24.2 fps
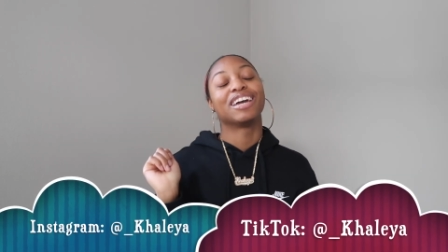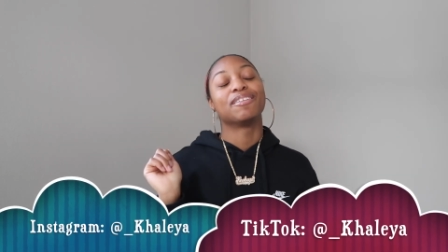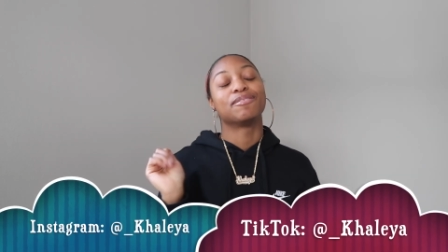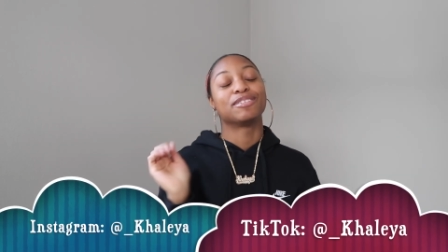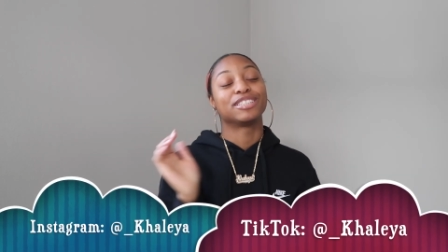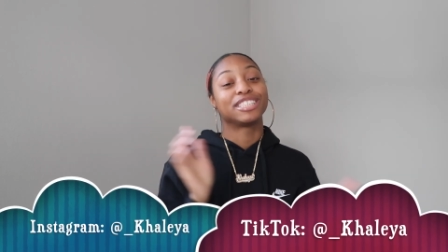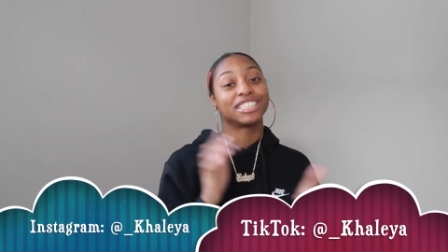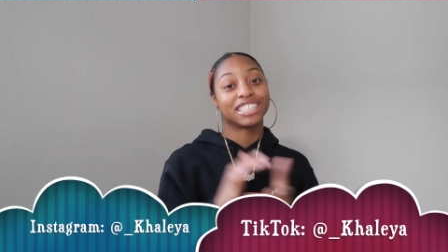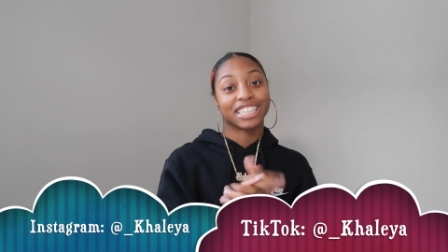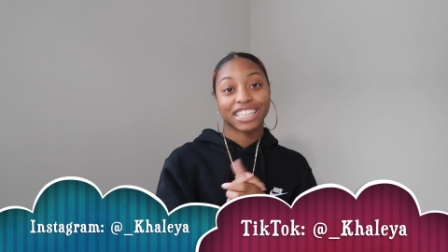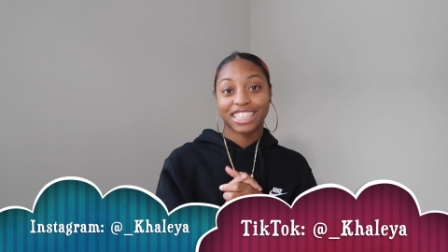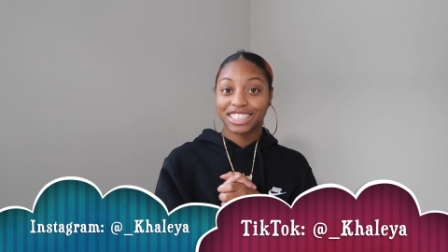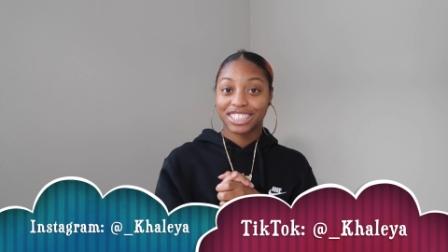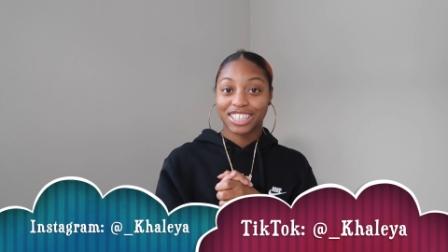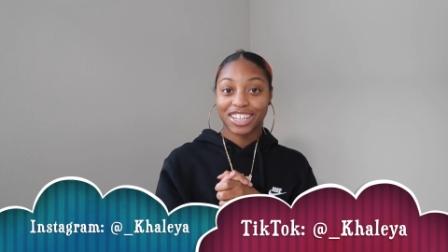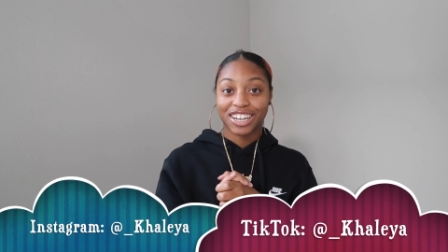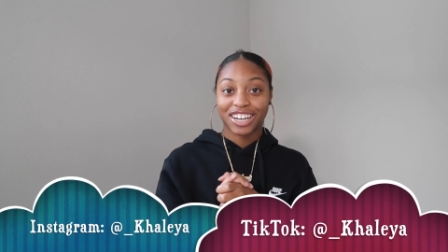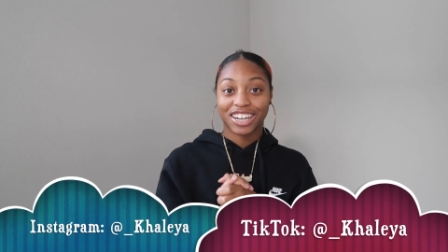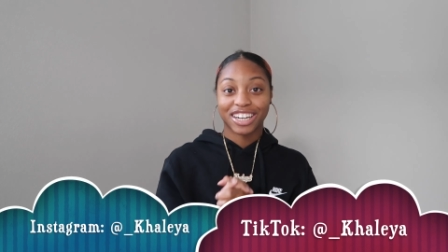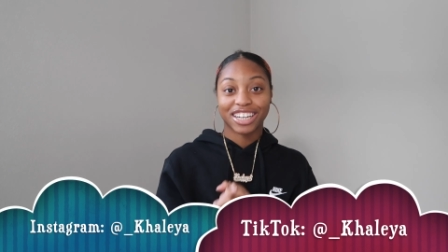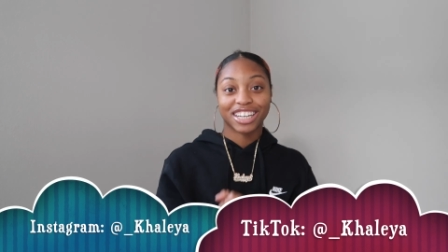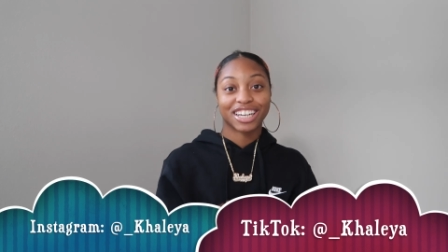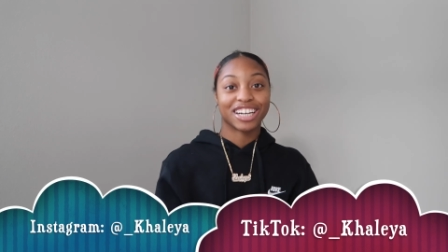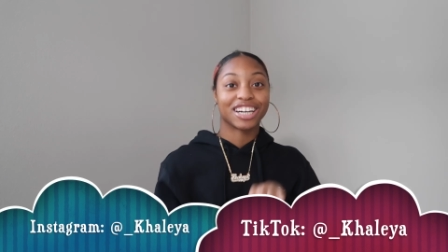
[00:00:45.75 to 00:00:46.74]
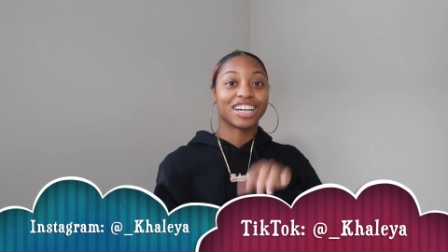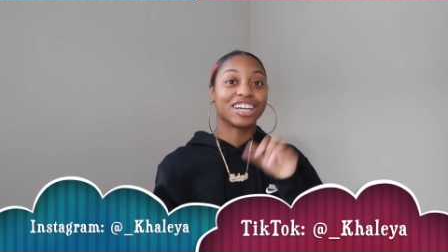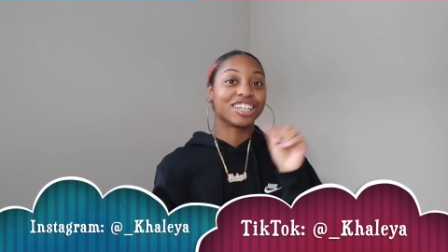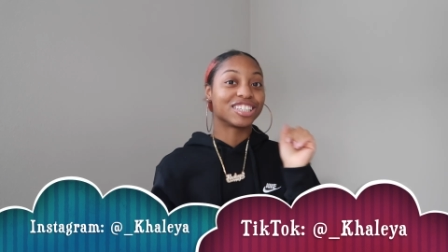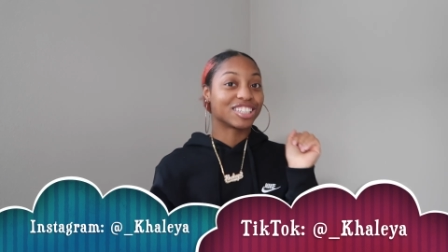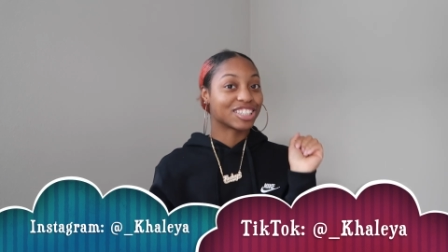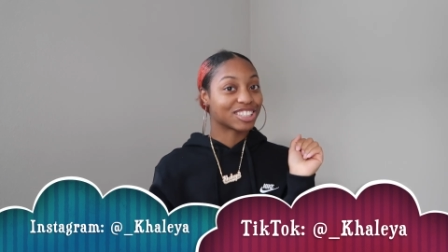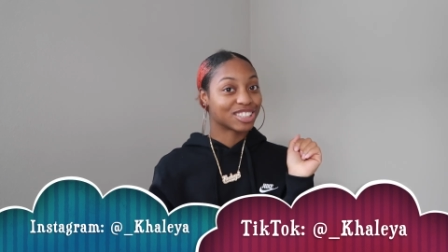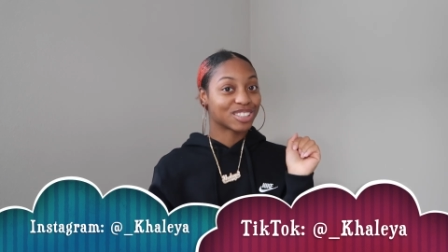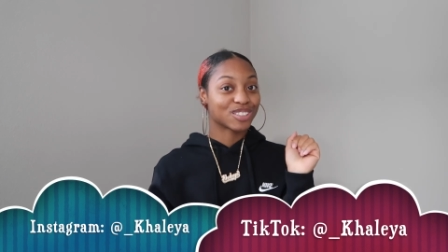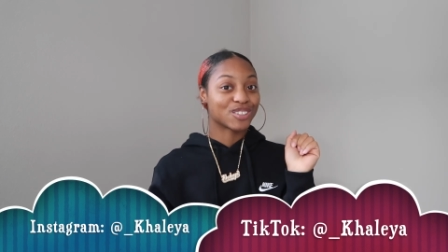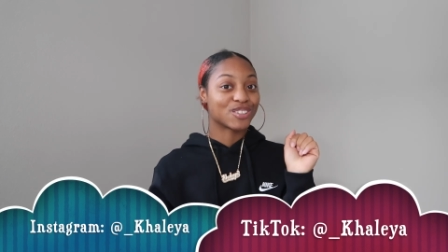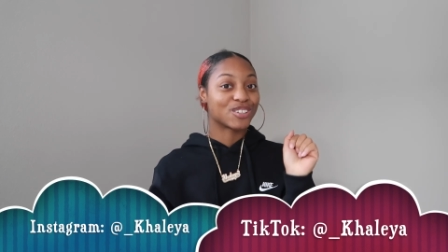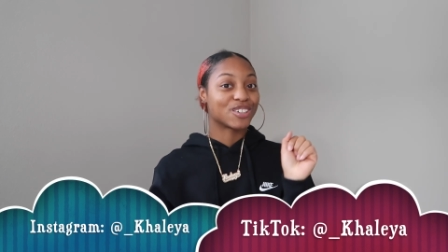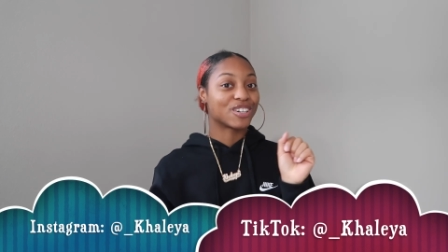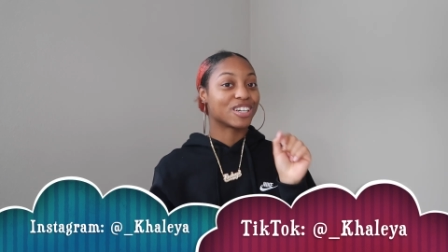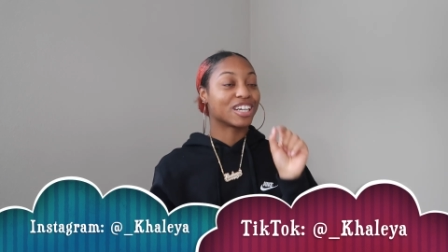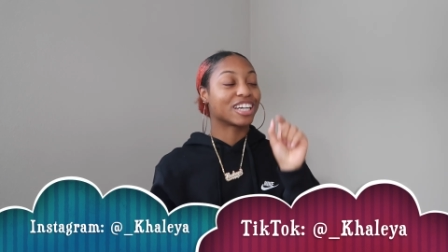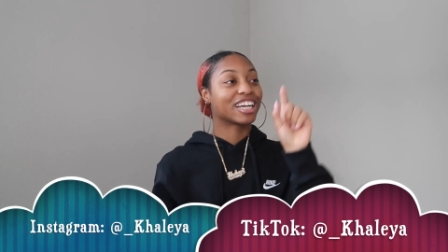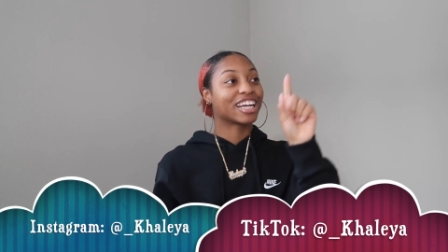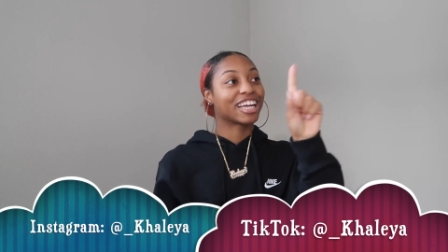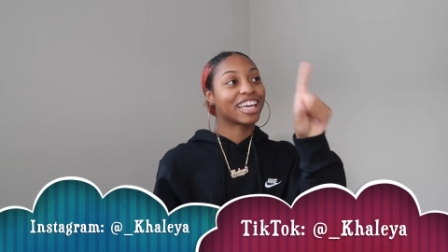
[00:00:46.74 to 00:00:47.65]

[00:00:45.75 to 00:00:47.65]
TikTok underscore